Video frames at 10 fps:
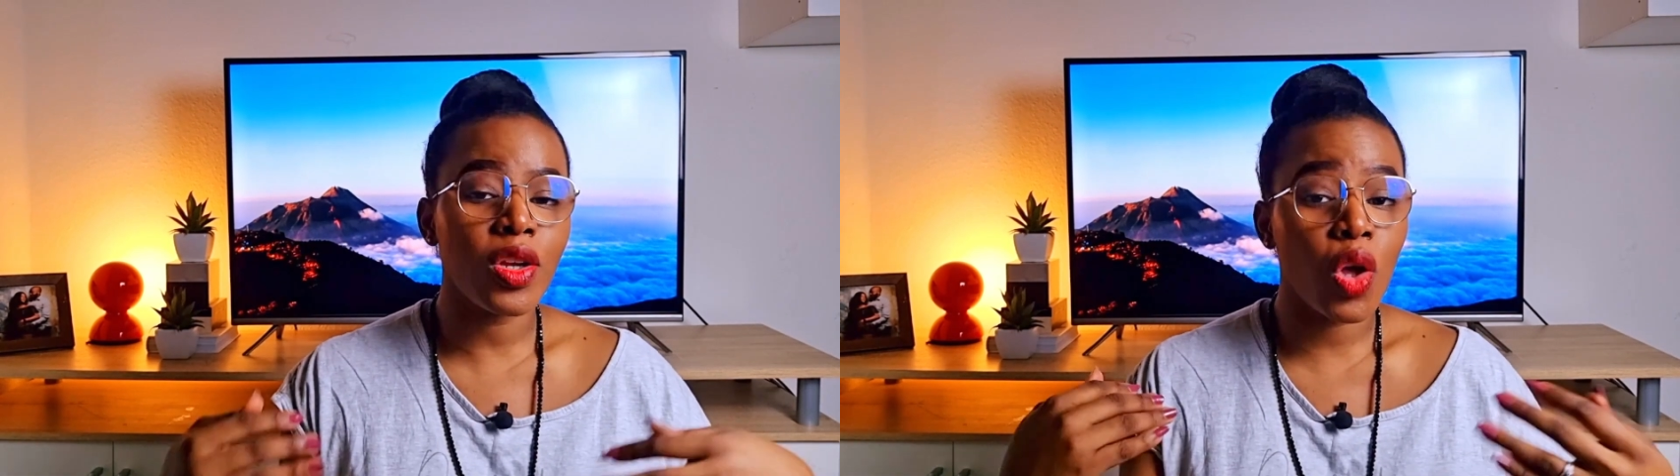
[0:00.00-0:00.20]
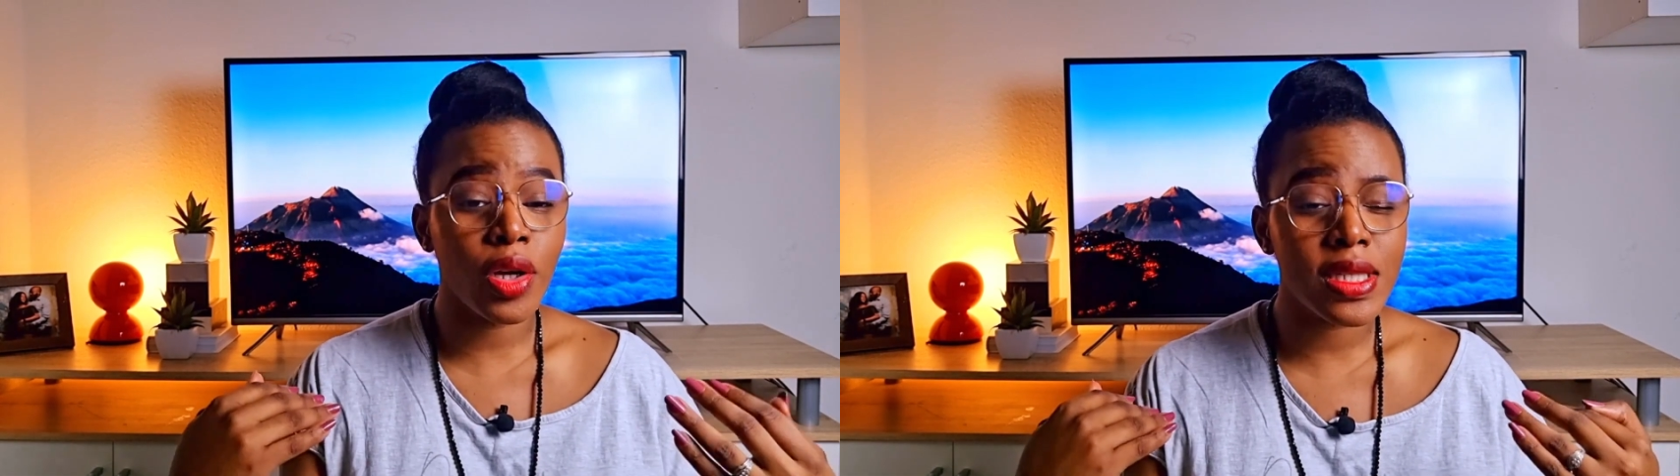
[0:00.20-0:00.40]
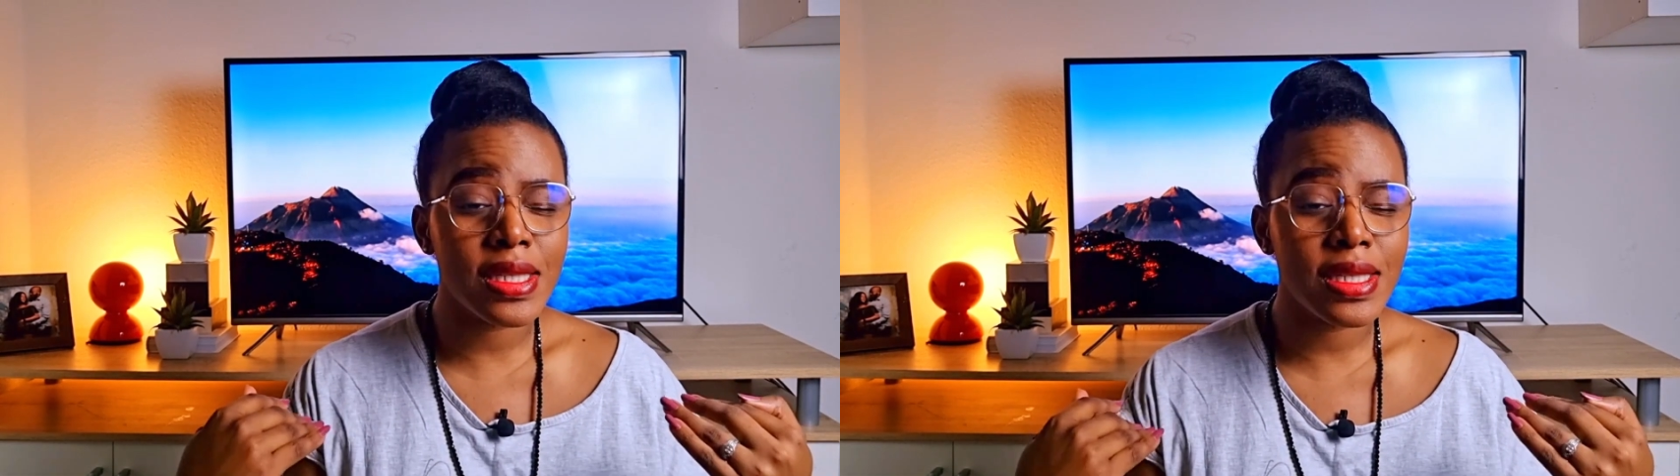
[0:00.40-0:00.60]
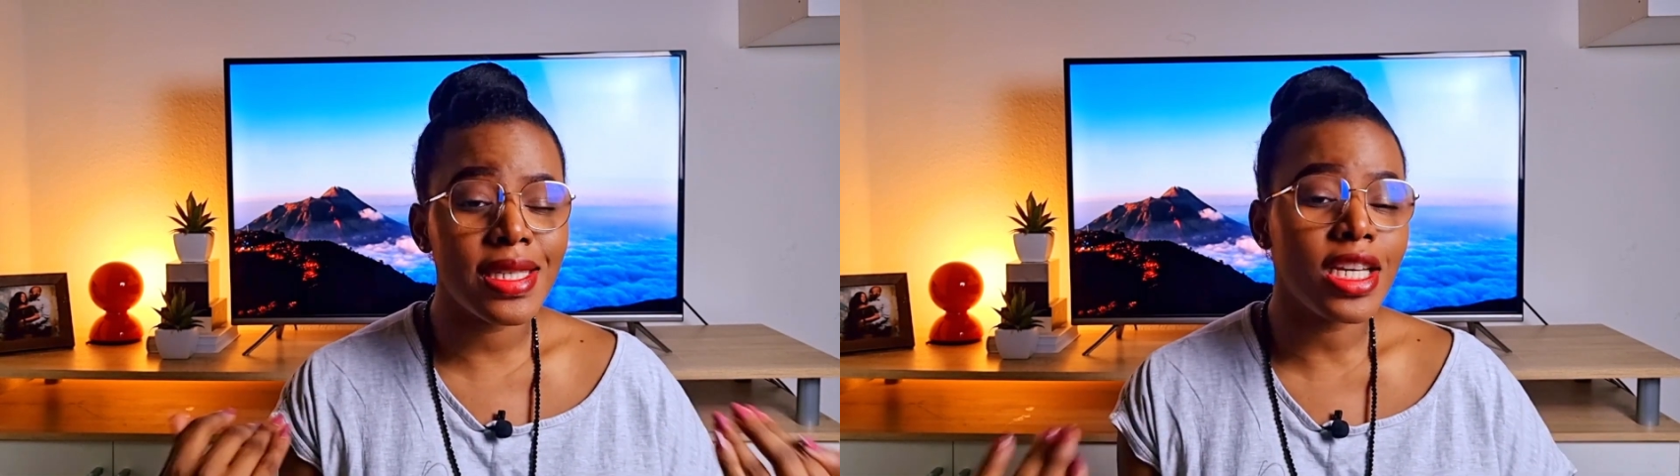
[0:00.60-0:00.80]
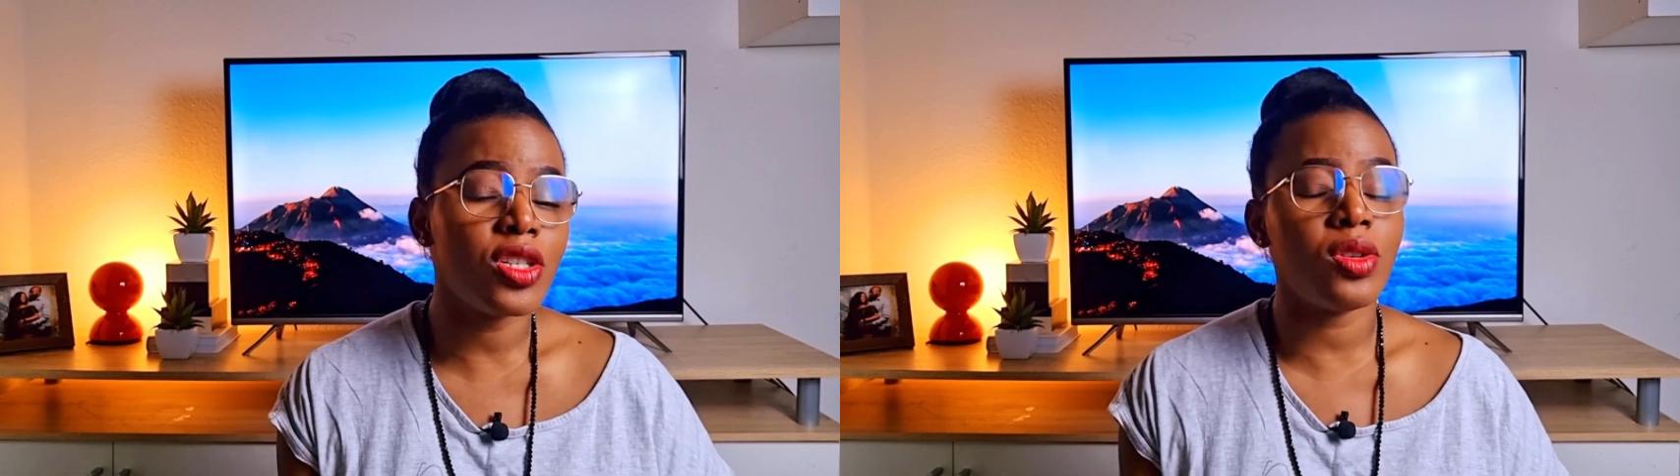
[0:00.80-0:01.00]

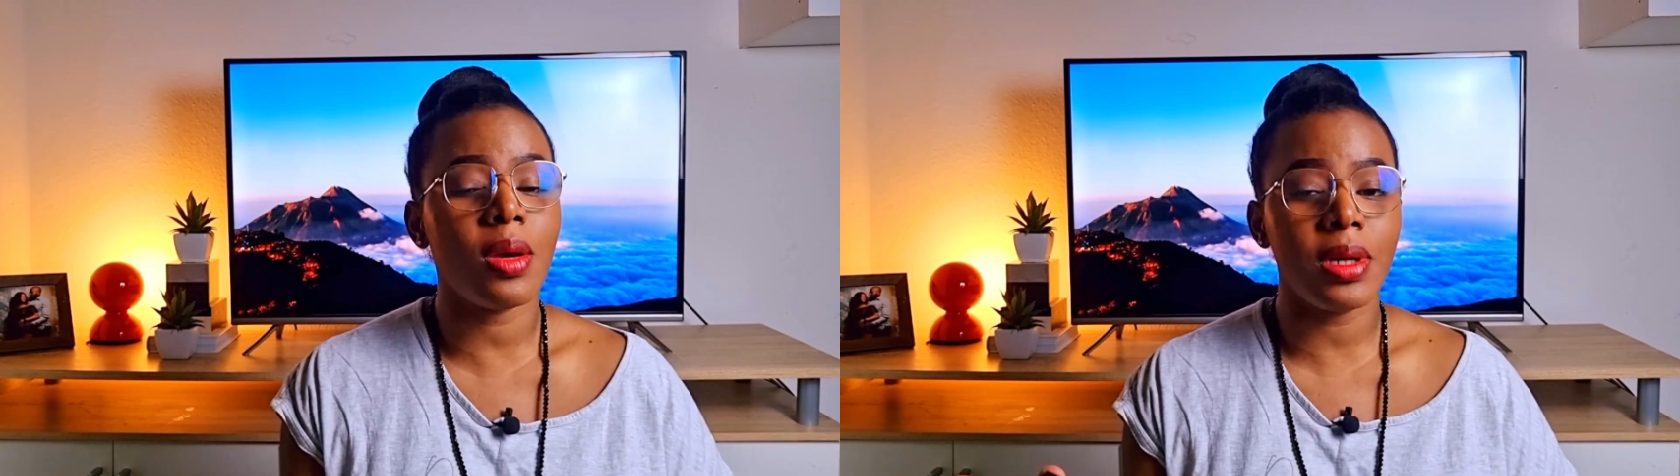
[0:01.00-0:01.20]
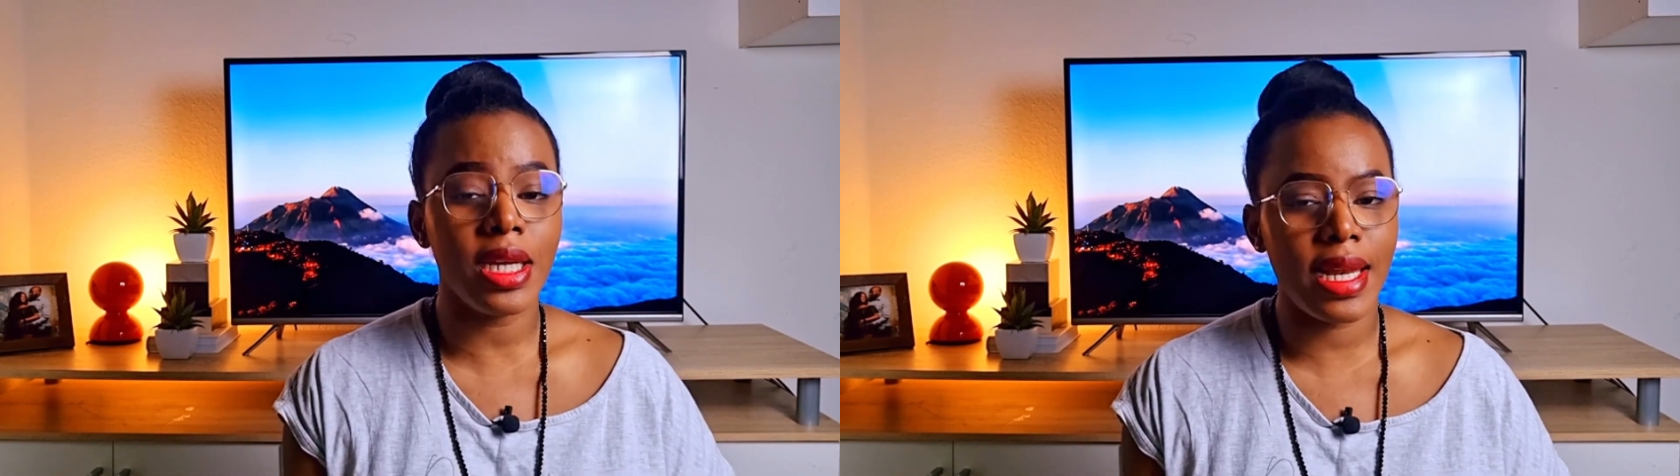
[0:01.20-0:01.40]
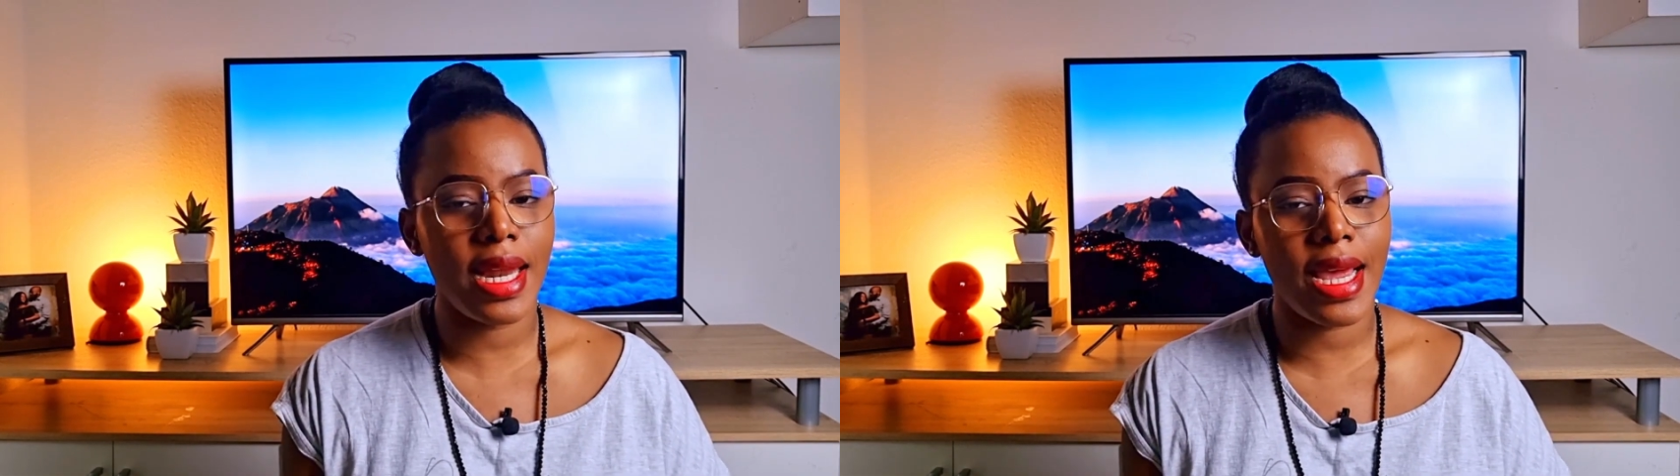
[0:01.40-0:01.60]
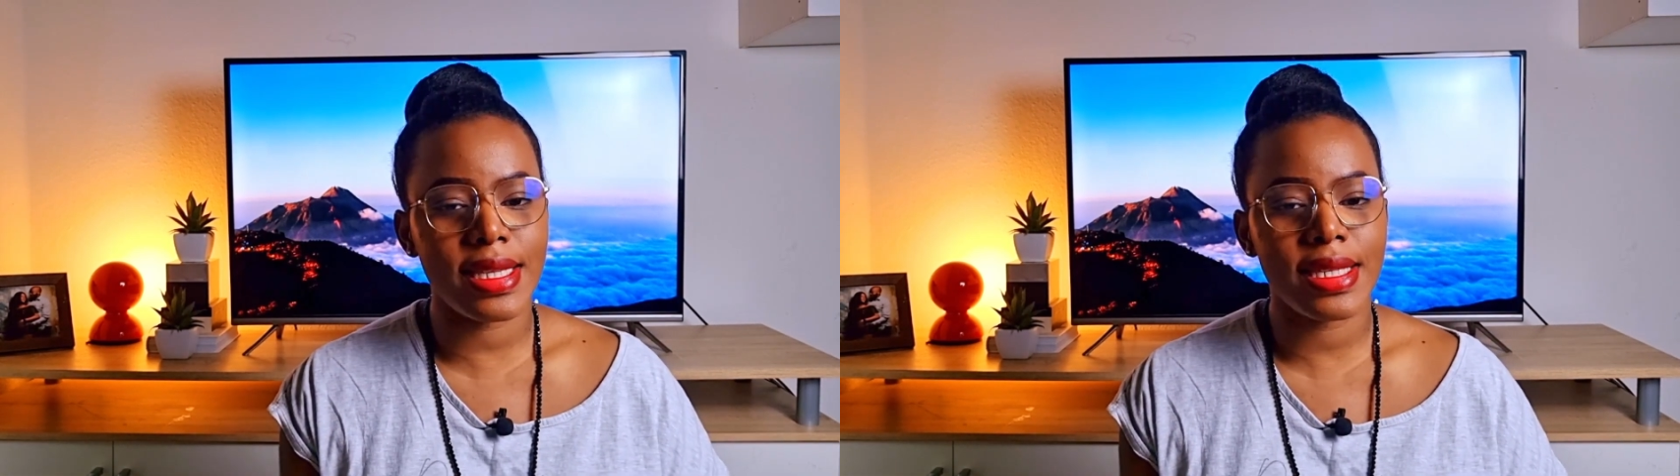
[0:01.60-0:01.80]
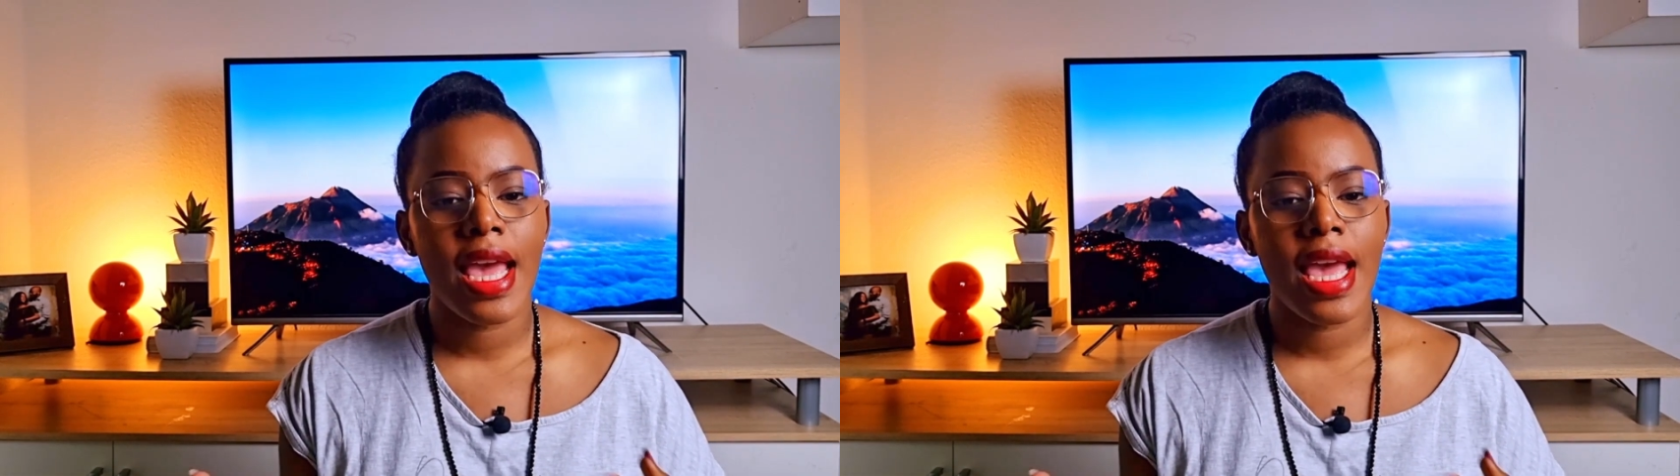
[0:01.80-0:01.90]
considerably less